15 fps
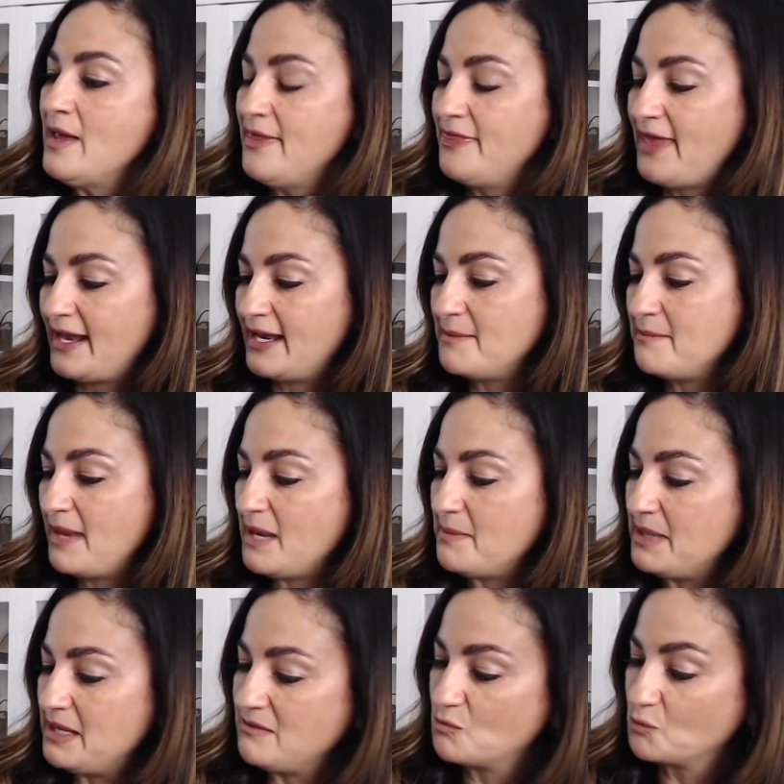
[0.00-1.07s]
that it may
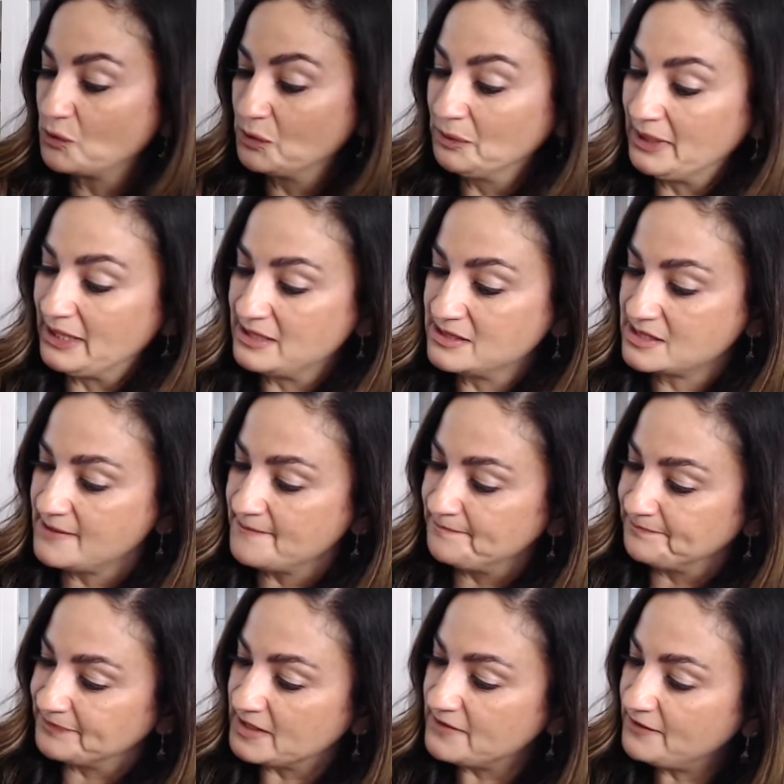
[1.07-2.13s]
be ruined,
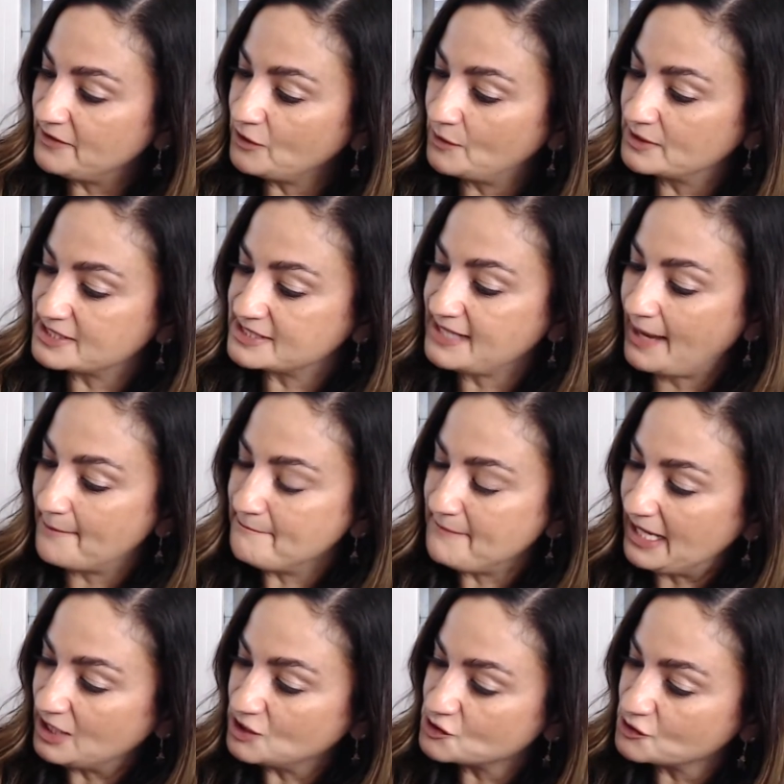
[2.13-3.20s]
even though it's not
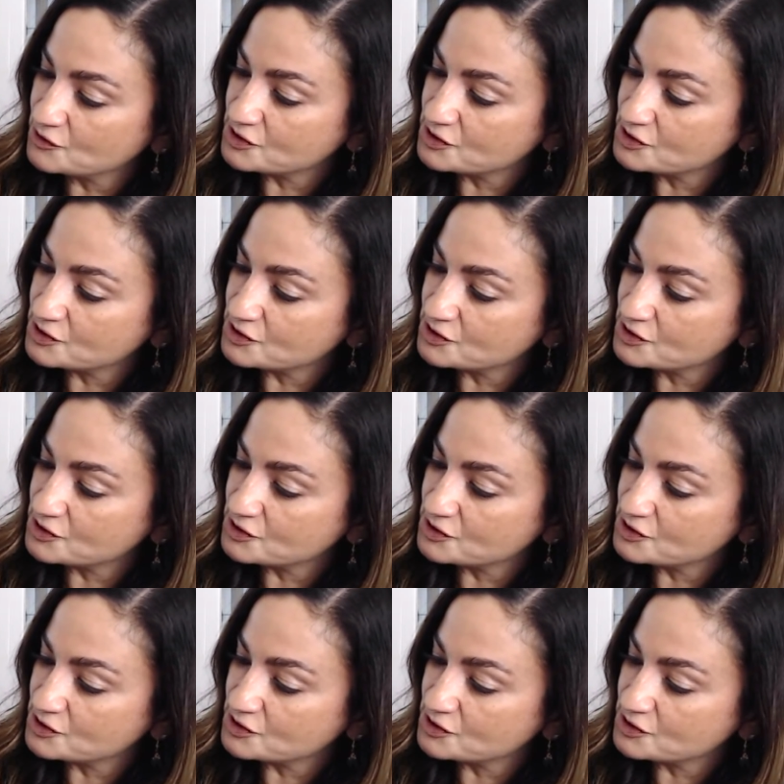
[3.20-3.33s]
major.